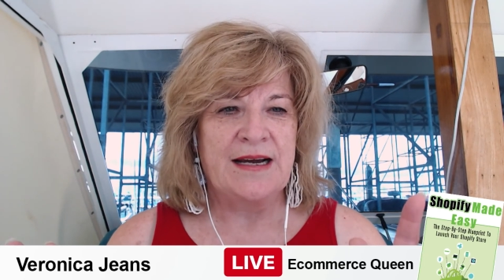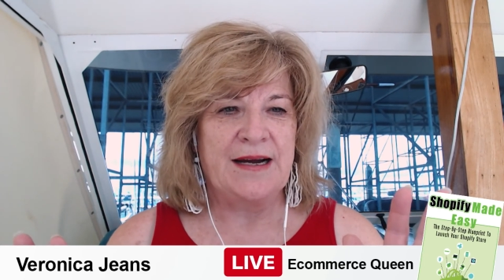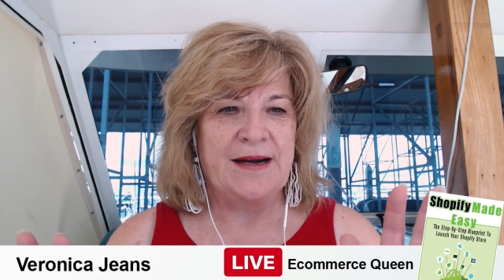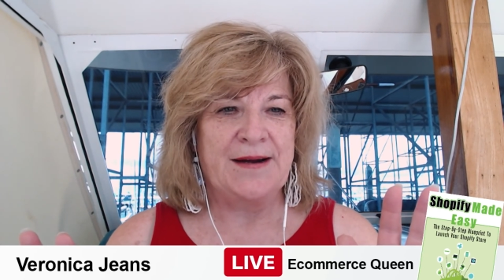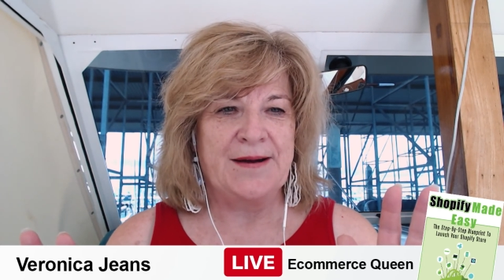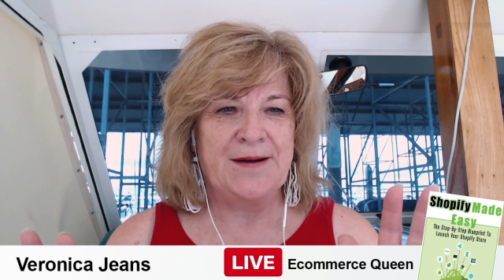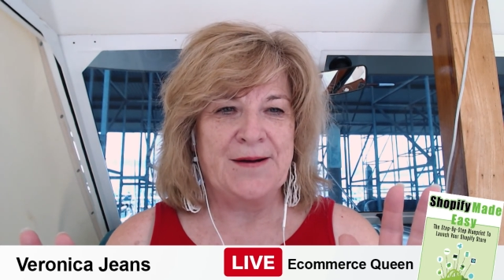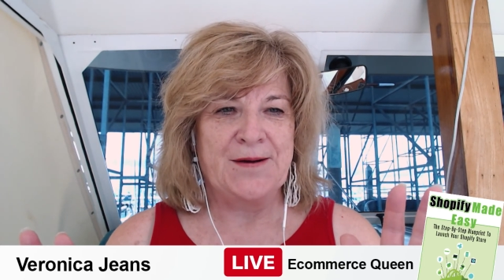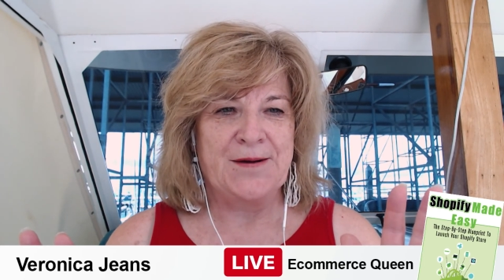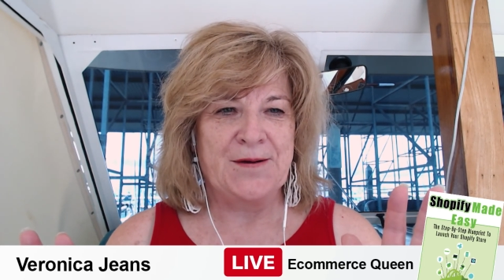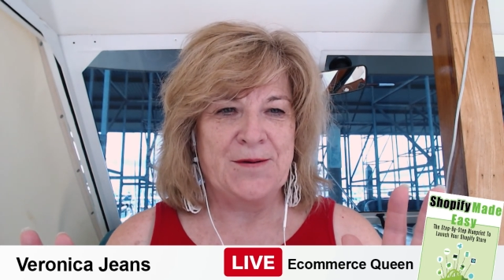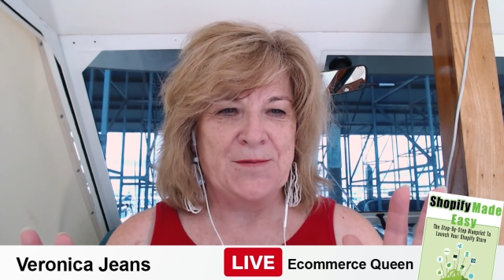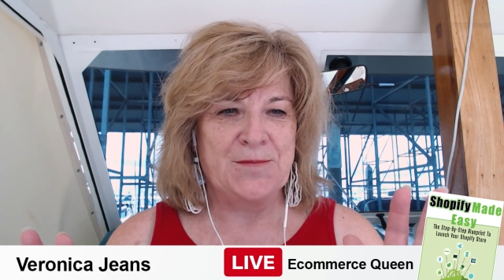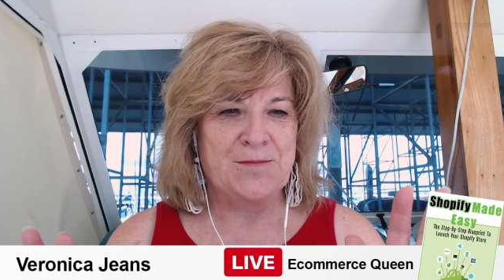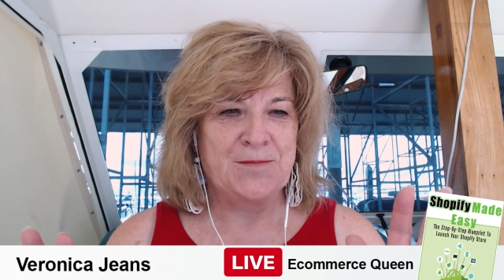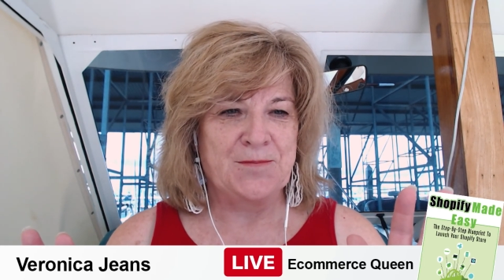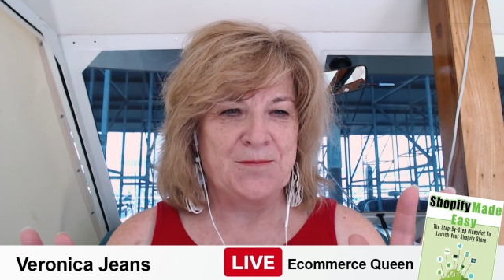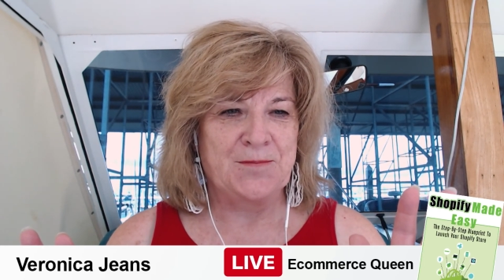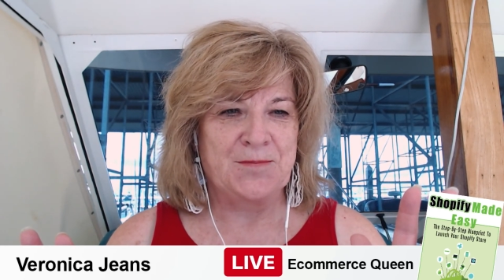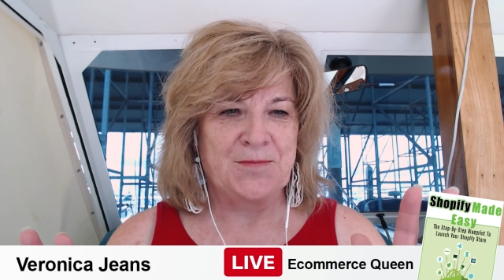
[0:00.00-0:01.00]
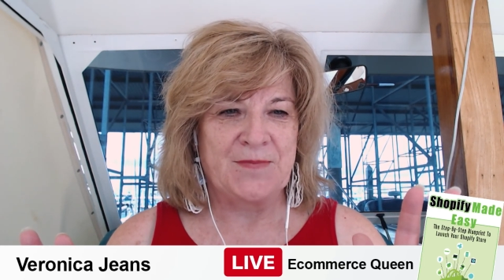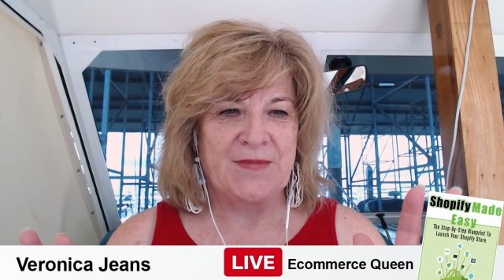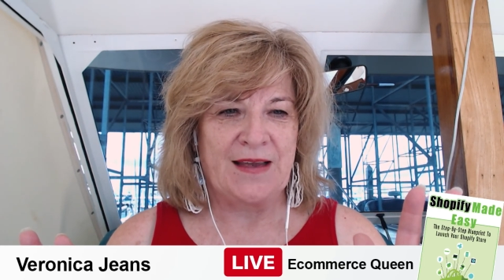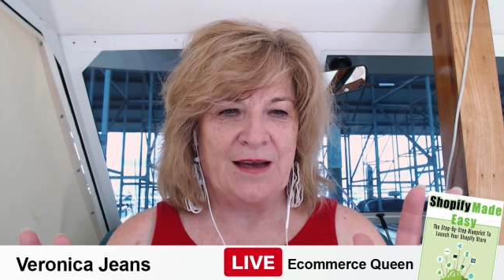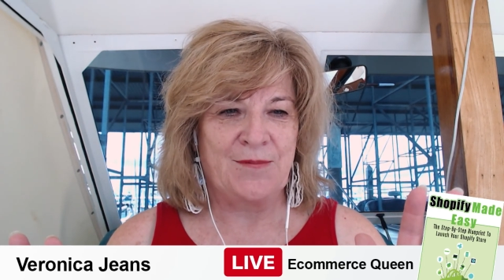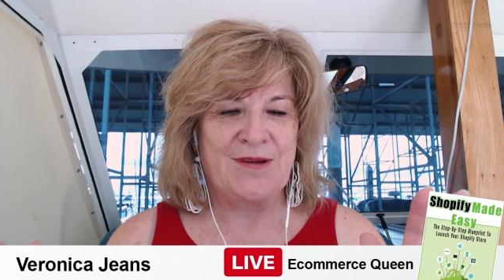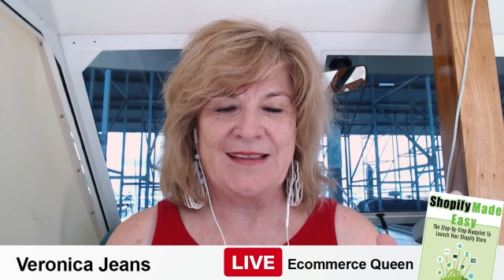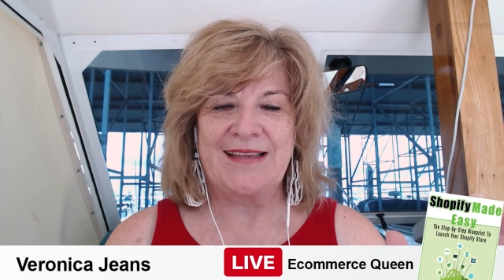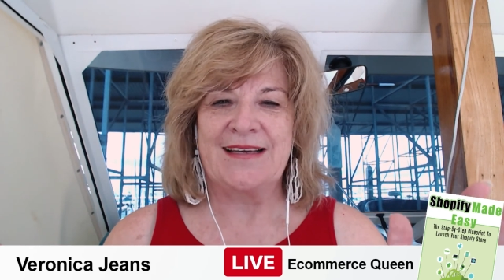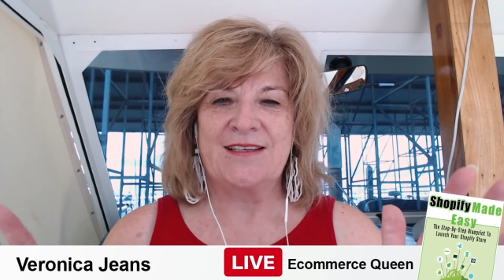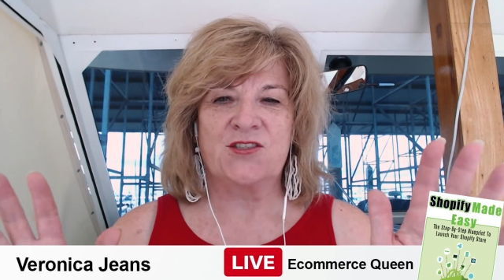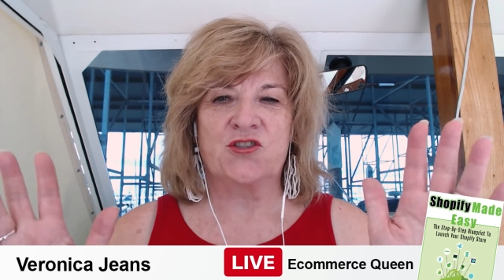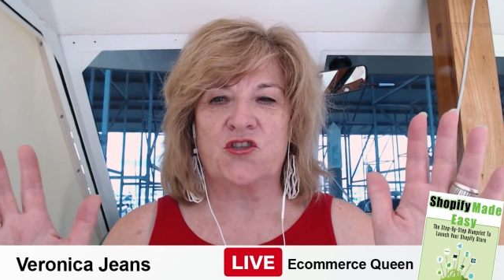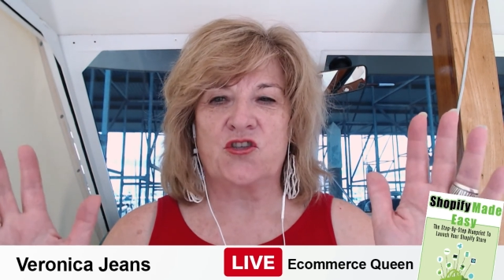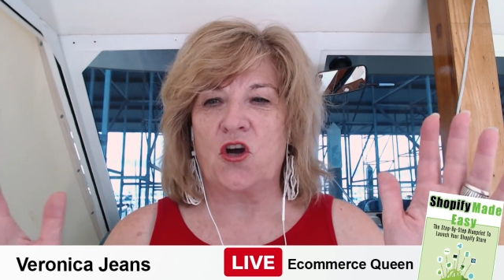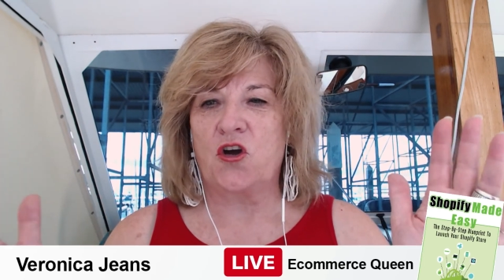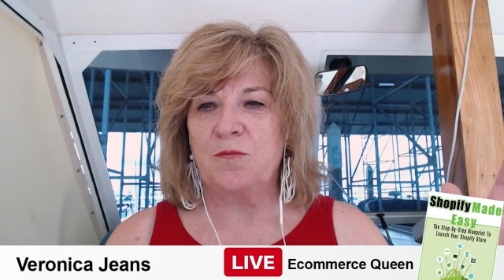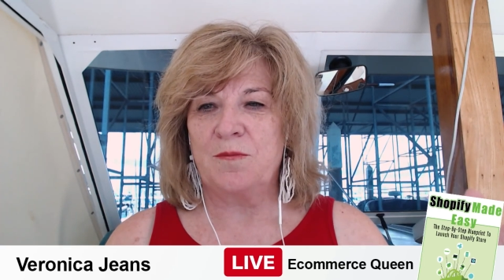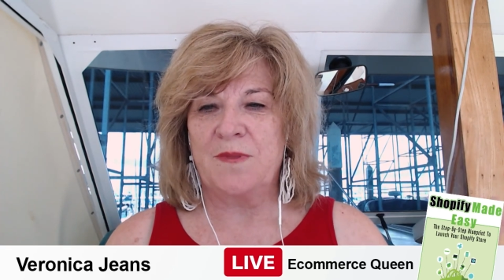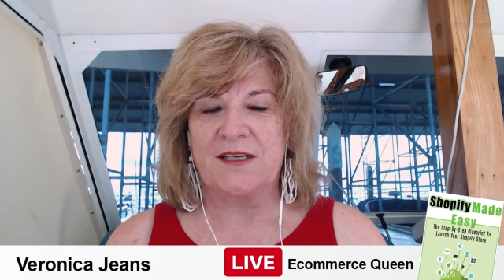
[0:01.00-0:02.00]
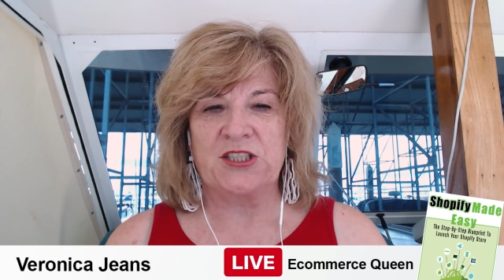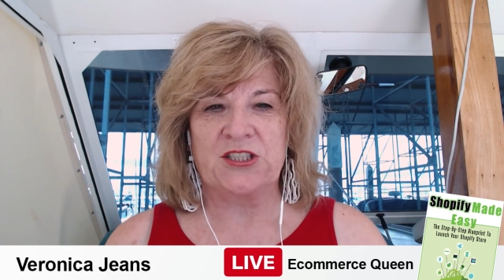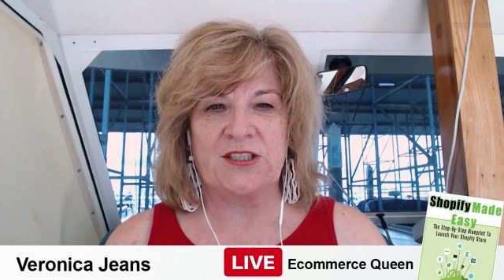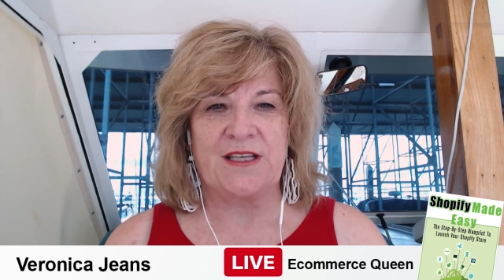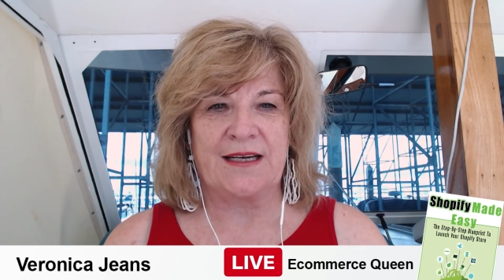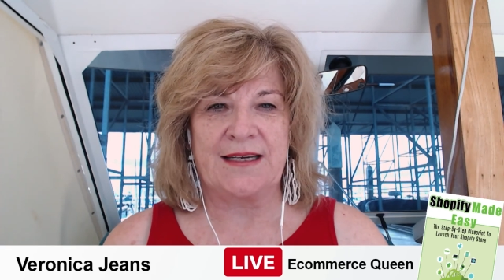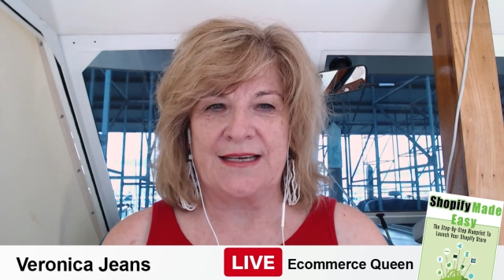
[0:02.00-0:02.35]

I mean, there's so much that